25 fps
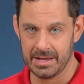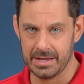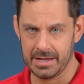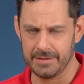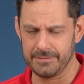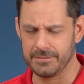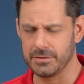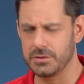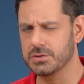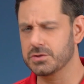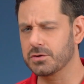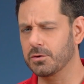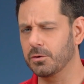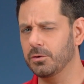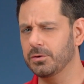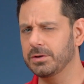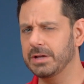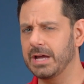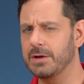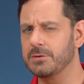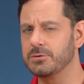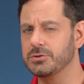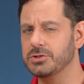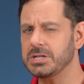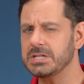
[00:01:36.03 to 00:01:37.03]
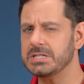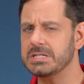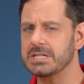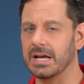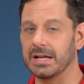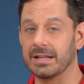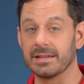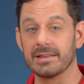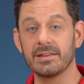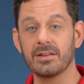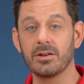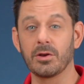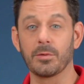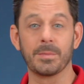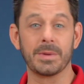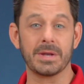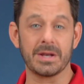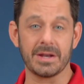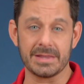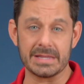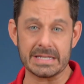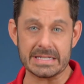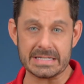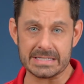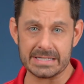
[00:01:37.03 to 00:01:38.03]
If you scroll down just a little bit
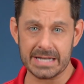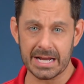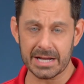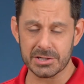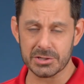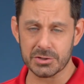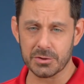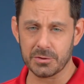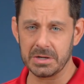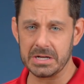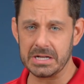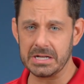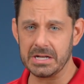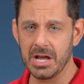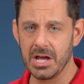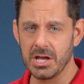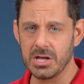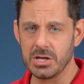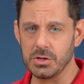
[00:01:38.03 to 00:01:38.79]
on this next screen,